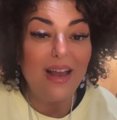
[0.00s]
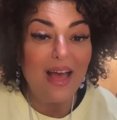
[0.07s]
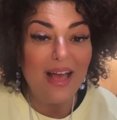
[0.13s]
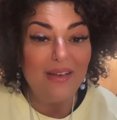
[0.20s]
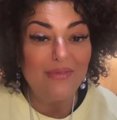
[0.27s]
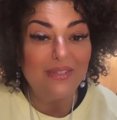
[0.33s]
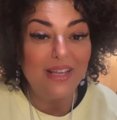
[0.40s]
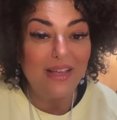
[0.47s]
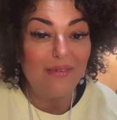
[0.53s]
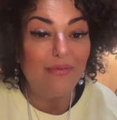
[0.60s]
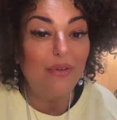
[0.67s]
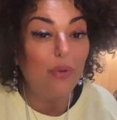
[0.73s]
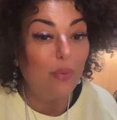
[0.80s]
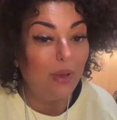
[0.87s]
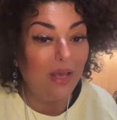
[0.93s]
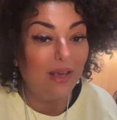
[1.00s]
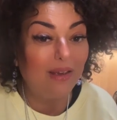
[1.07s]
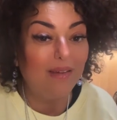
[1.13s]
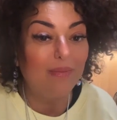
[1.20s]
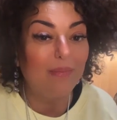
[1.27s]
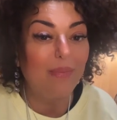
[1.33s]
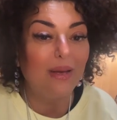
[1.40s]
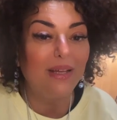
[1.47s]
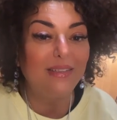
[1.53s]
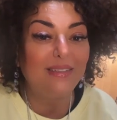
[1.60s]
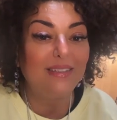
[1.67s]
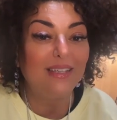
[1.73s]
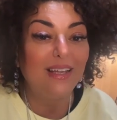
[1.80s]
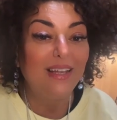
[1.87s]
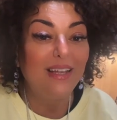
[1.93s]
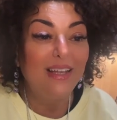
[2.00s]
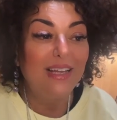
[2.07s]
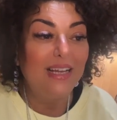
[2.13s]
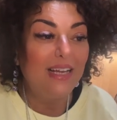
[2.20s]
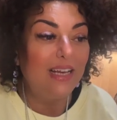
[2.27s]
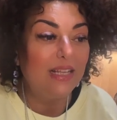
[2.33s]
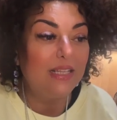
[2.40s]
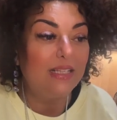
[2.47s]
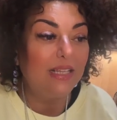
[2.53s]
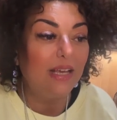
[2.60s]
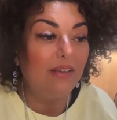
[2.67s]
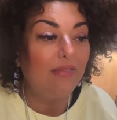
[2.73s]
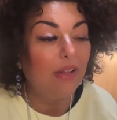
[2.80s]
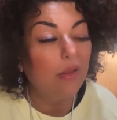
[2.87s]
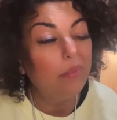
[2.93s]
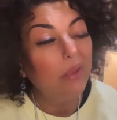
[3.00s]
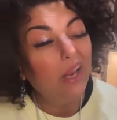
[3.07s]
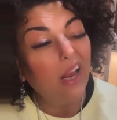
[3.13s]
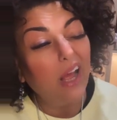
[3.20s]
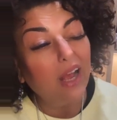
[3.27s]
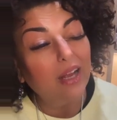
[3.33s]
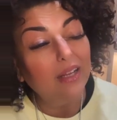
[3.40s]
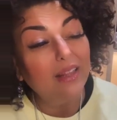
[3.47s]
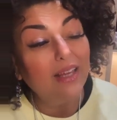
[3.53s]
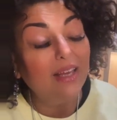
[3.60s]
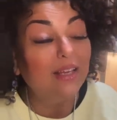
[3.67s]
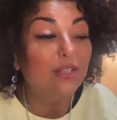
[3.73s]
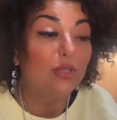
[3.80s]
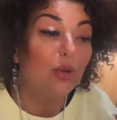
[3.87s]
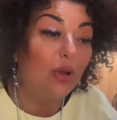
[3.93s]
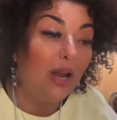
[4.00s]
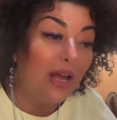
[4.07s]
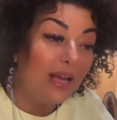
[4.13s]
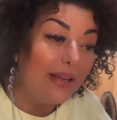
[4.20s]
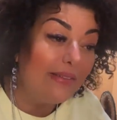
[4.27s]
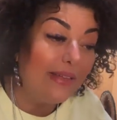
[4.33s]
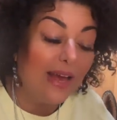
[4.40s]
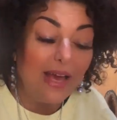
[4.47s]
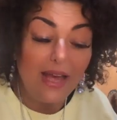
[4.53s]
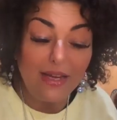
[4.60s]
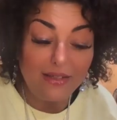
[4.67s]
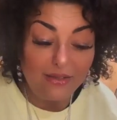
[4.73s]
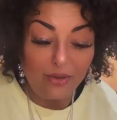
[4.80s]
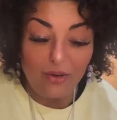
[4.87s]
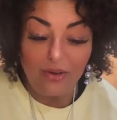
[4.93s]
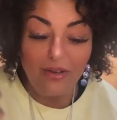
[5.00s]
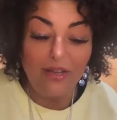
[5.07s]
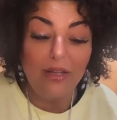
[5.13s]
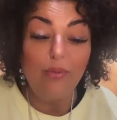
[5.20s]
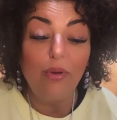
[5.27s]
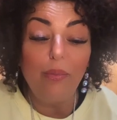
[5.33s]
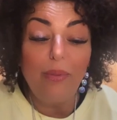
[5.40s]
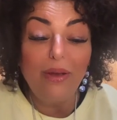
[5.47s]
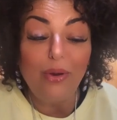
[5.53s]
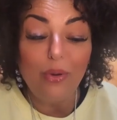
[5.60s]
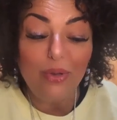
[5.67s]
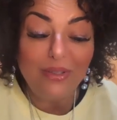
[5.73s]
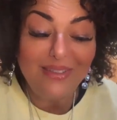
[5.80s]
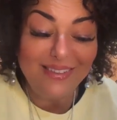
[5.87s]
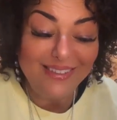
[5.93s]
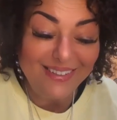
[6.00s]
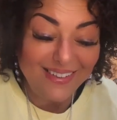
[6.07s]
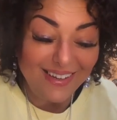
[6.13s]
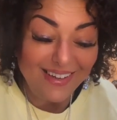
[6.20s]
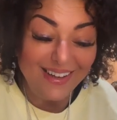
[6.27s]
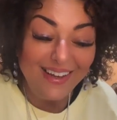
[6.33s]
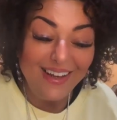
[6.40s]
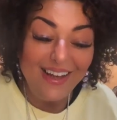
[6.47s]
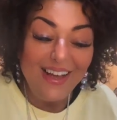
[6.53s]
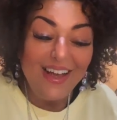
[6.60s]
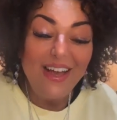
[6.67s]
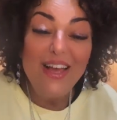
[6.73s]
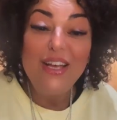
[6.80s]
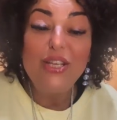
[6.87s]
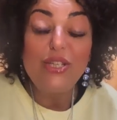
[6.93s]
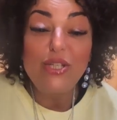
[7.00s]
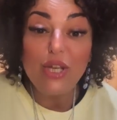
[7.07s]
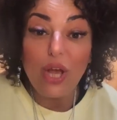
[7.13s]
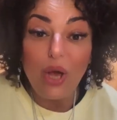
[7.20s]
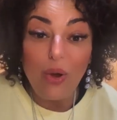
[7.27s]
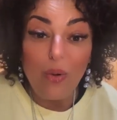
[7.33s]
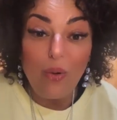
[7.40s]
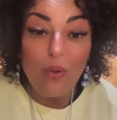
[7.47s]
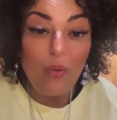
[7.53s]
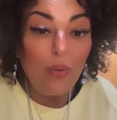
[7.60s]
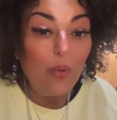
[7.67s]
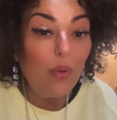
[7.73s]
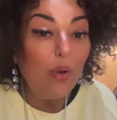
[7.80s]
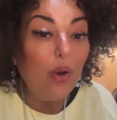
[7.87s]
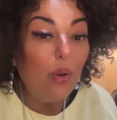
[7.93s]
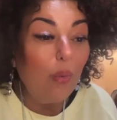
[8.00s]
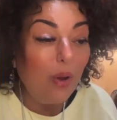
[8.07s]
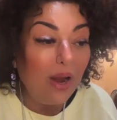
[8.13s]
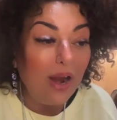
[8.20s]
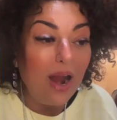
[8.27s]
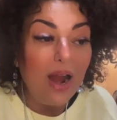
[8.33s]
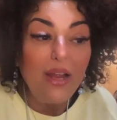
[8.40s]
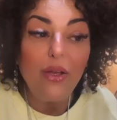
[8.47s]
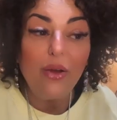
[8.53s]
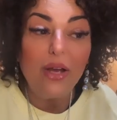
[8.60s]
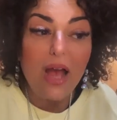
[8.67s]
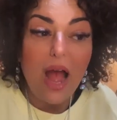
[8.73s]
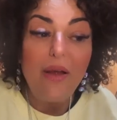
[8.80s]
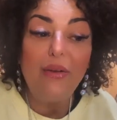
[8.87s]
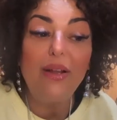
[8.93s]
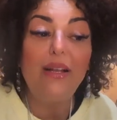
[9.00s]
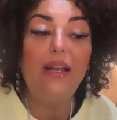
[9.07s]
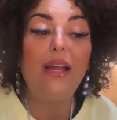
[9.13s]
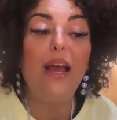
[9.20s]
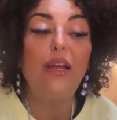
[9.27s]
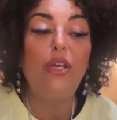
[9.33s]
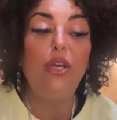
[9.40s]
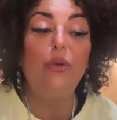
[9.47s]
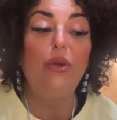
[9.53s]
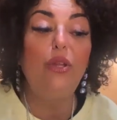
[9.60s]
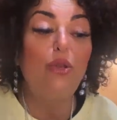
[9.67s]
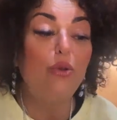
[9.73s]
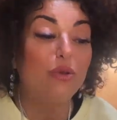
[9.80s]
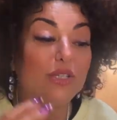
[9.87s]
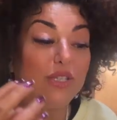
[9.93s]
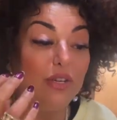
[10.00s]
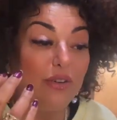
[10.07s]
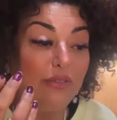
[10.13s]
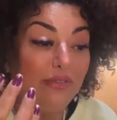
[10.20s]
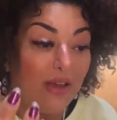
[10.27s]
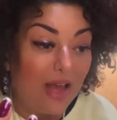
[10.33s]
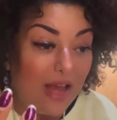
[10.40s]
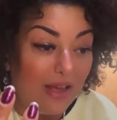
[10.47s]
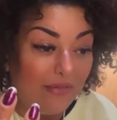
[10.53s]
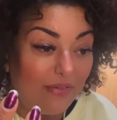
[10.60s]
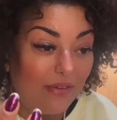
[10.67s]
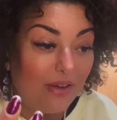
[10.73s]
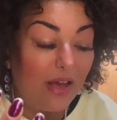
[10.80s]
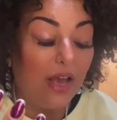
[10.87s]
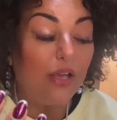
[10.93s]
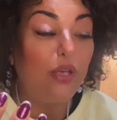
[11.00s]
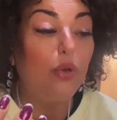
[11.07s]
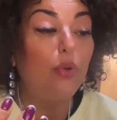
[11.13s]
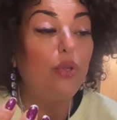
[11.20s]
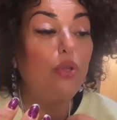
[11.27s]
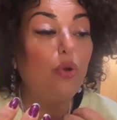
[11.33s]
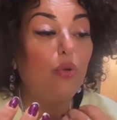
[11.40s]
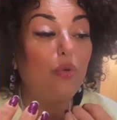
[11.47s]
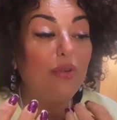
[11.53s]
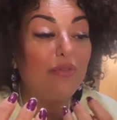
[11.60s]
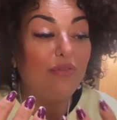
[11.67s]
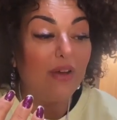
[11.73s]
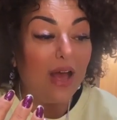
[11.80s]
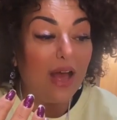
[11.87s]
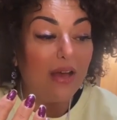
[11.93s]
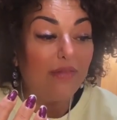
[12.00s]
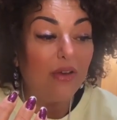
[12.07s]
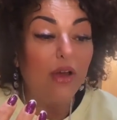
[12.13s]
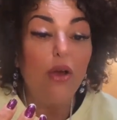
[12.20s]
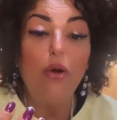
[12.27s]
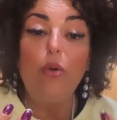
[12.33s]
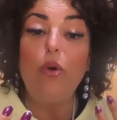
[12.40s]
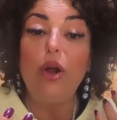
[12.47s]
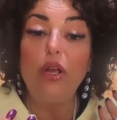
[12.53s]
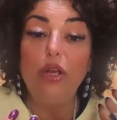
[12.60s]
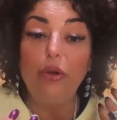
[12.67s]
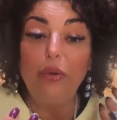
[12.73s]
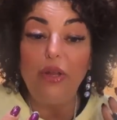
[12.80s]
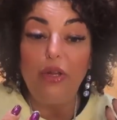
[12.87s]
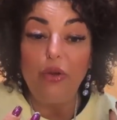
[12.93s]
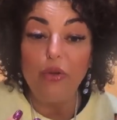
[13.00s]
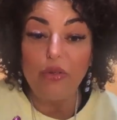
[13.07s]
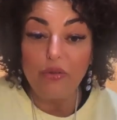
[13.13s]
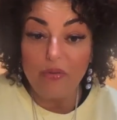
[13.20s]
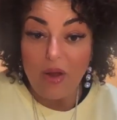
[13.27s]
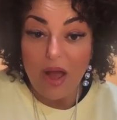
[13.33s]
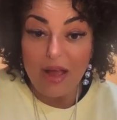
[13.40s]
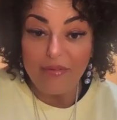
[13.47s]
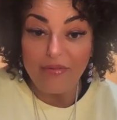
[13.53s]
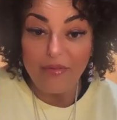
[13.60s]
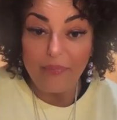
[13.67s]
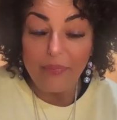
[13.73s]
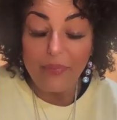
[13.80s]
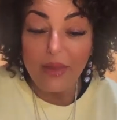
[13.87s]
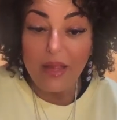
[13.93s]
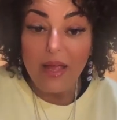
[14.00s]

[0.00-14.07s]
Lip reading: lives every week, but let's see if I'll be like this or like that, or it will be good. So where are you currently? Are you in your survive? Are you in your revive? Or are you in your thrive?